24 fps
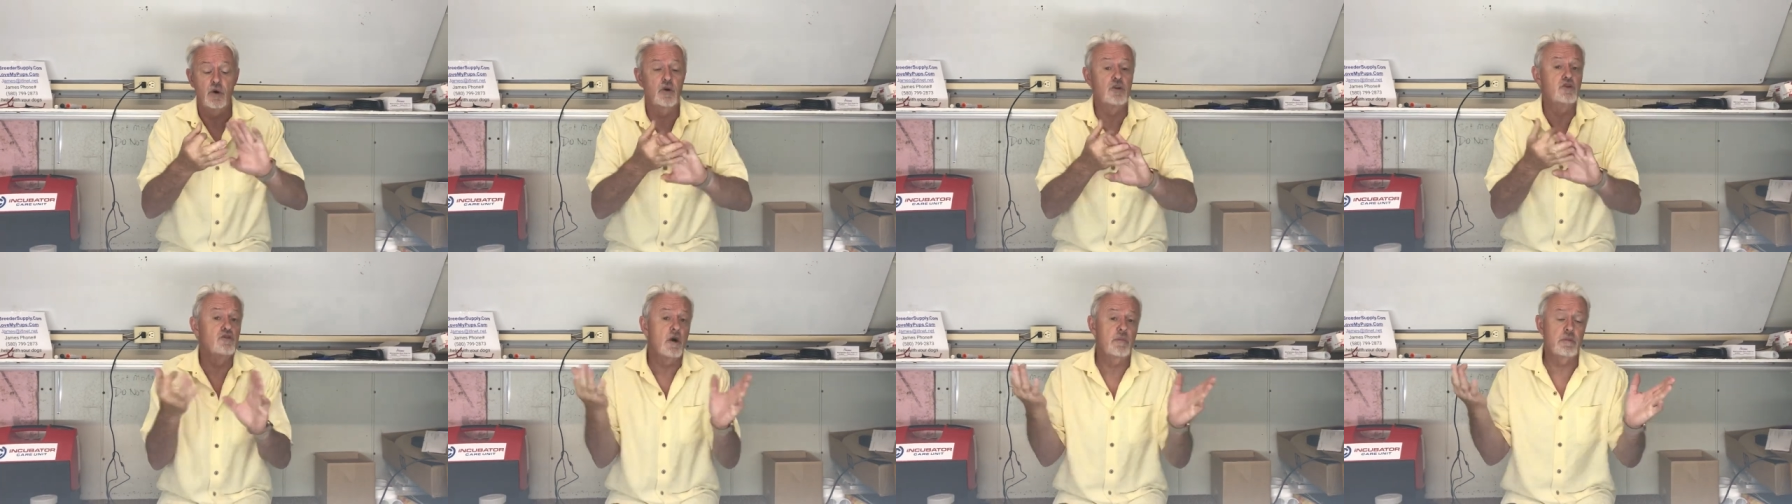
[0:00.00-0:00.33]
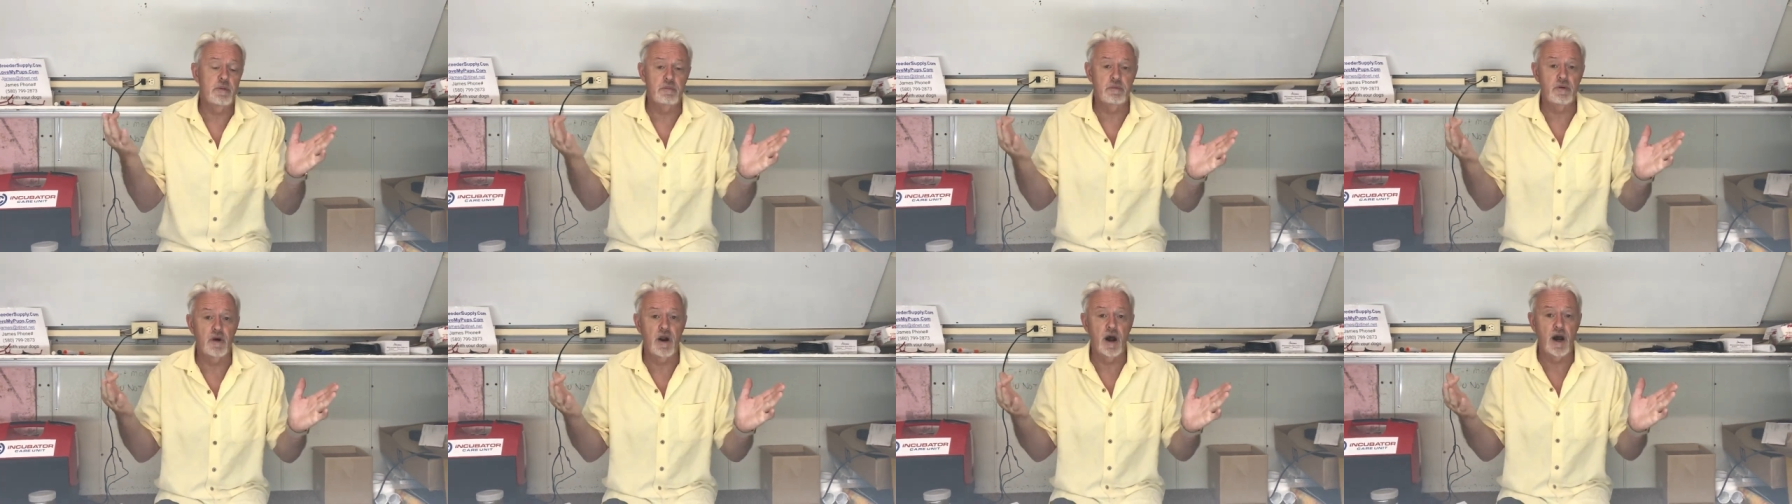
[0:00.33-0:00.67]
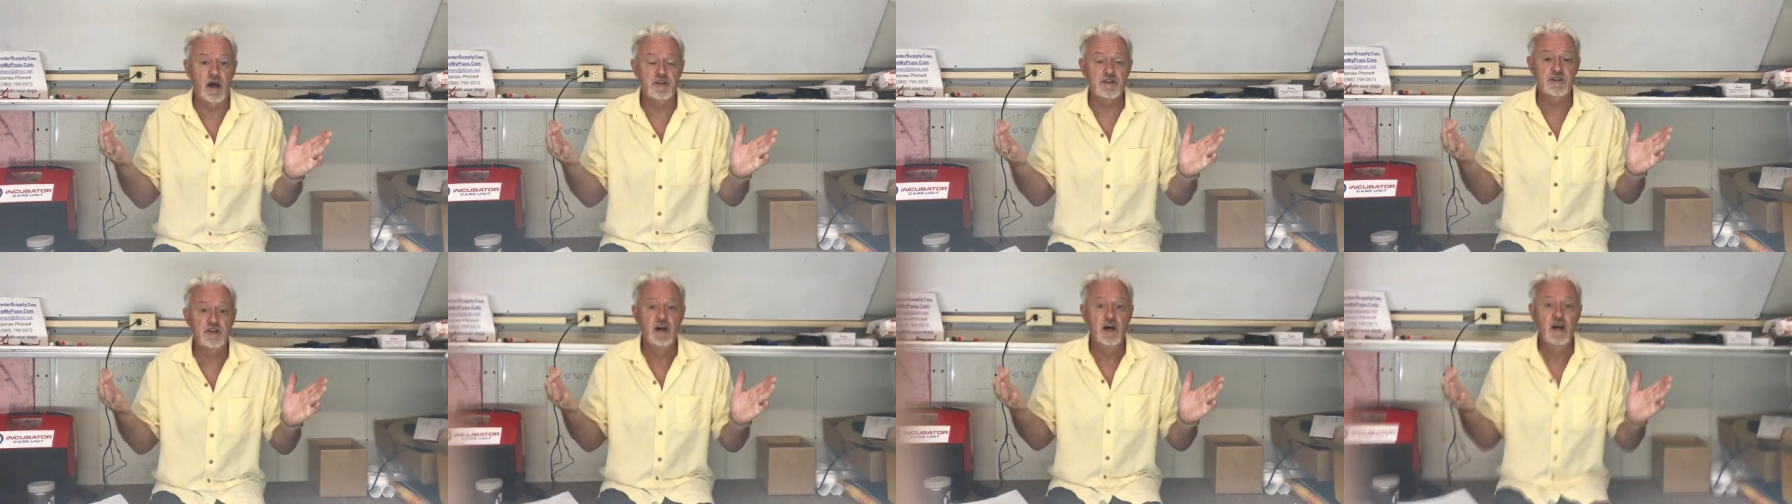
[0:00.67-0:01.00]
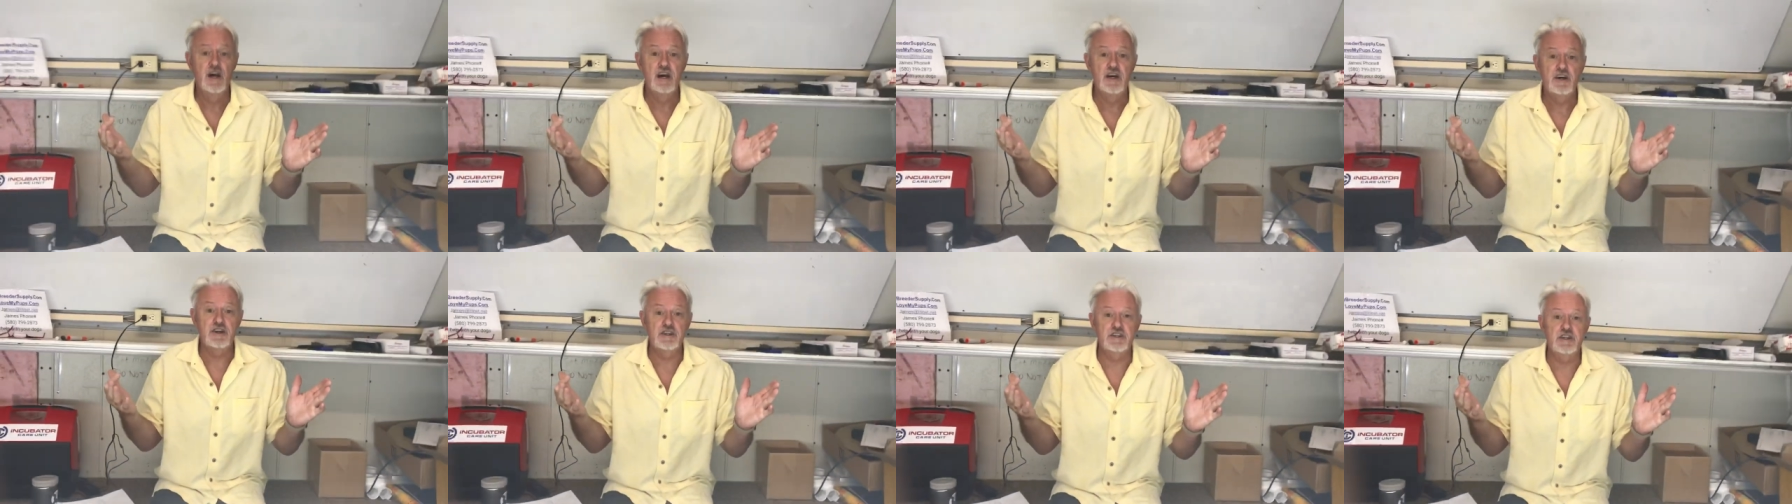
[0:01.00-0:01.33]
or drop the price.
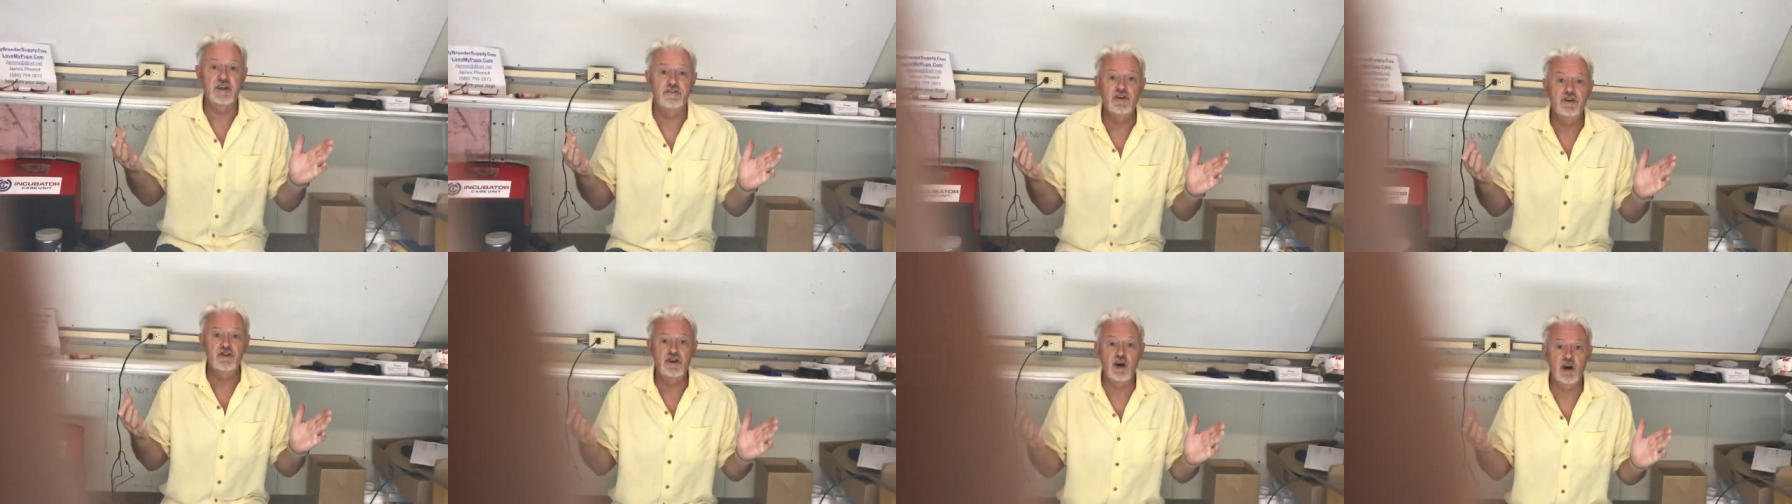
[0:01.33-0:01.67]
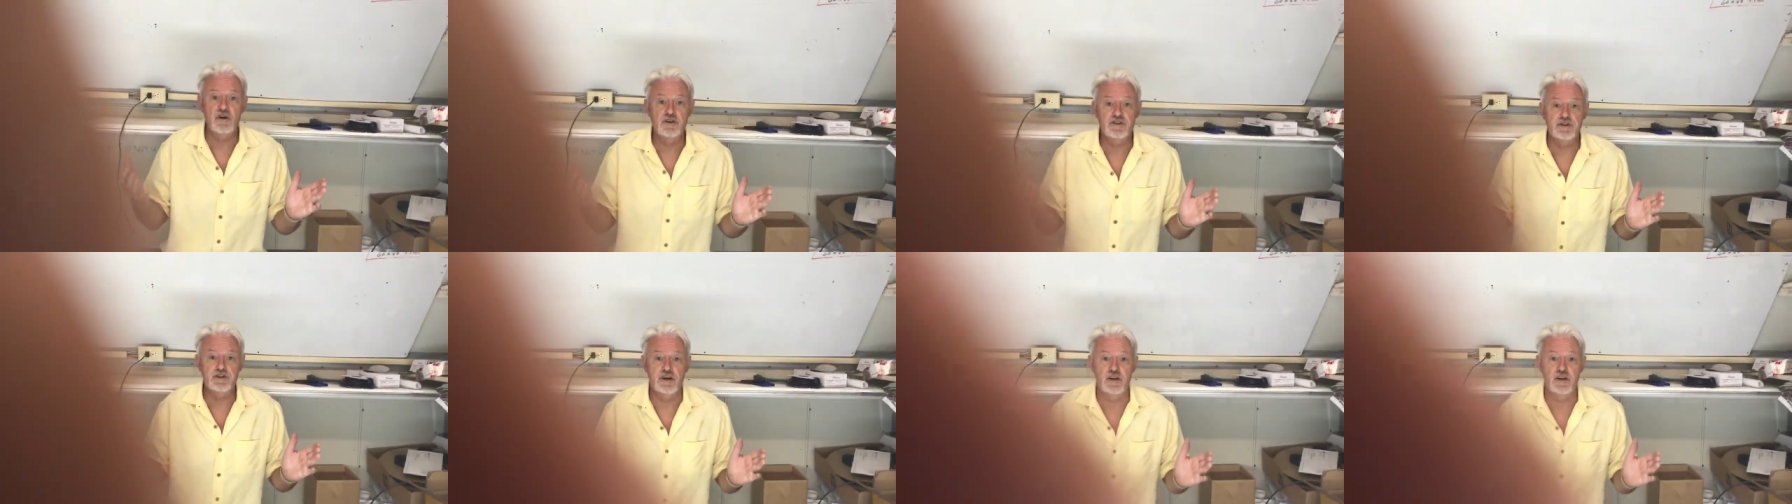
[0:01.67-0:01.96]
Because if you don't